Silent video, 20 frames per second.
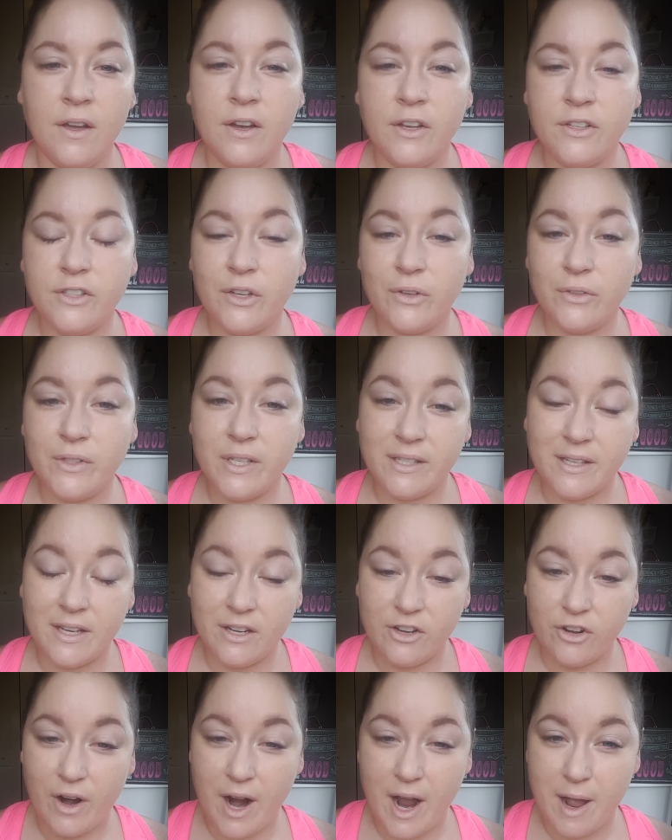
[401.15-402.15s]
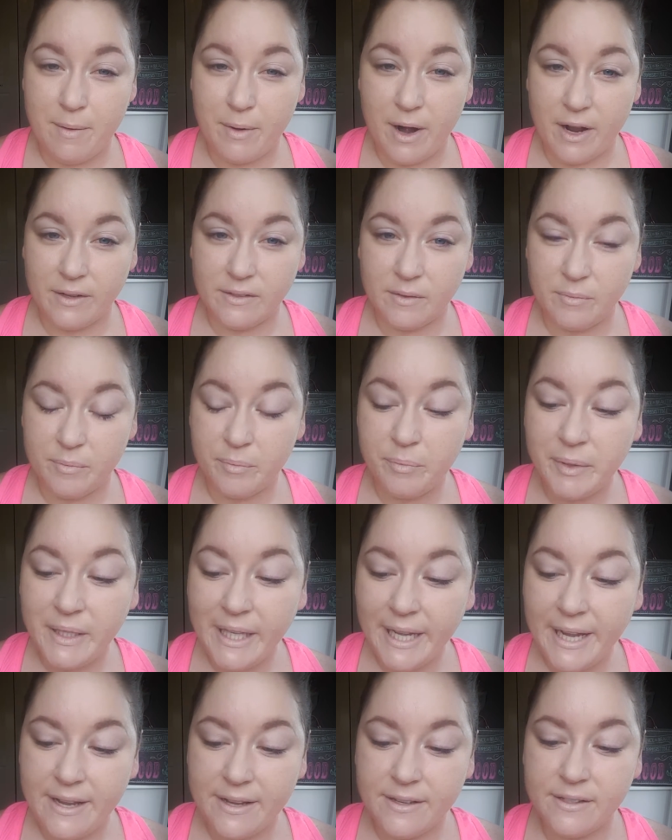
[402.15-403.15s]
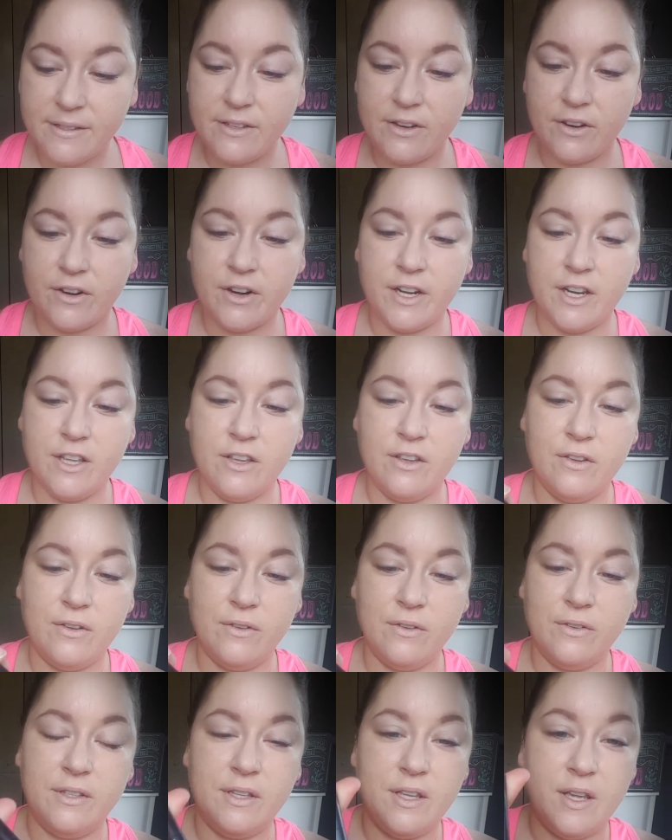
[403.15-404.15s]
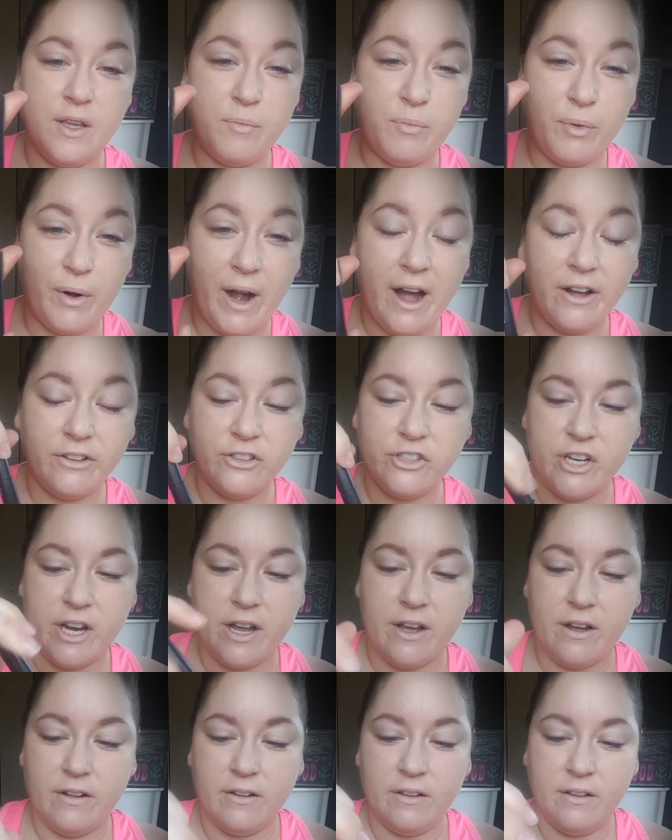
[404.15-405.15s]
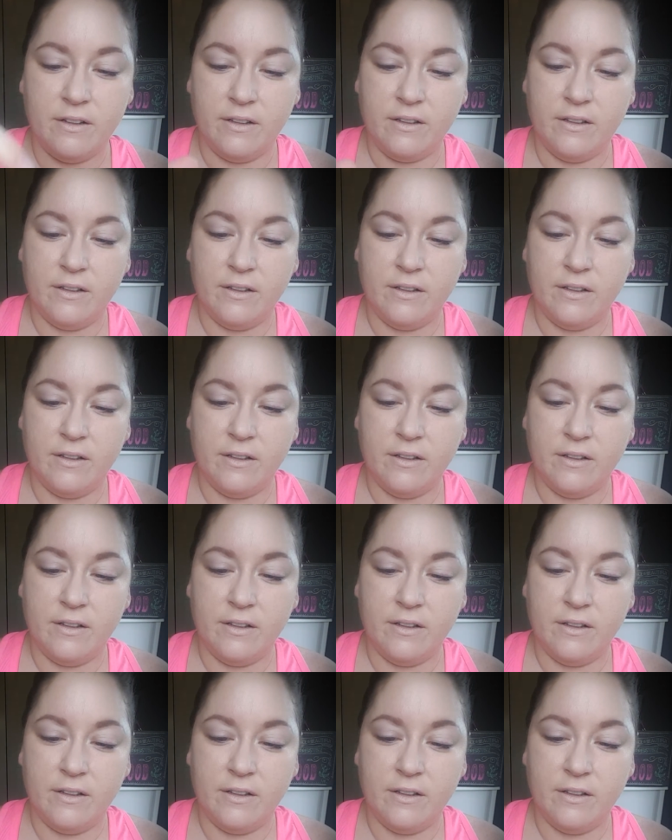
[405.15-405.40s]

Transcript: So to set your eyebrows in place, you're going to use the brow gel